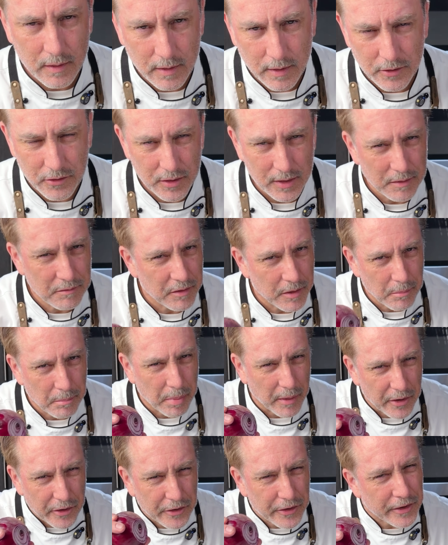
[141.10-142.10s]
Is it even a
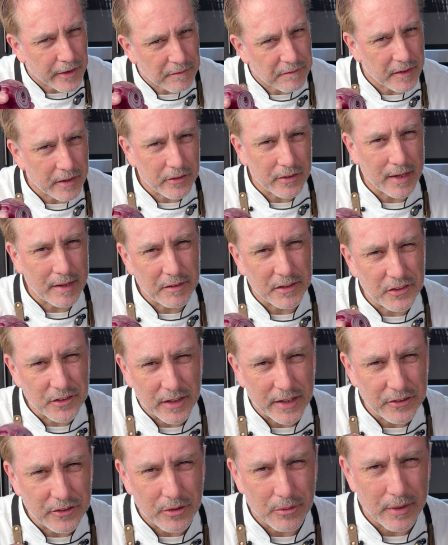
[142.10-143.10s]
burger if it doesn't have a
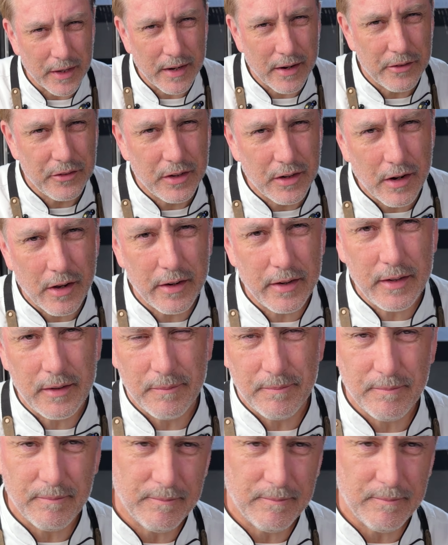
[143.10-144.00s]
slice of red onion on it?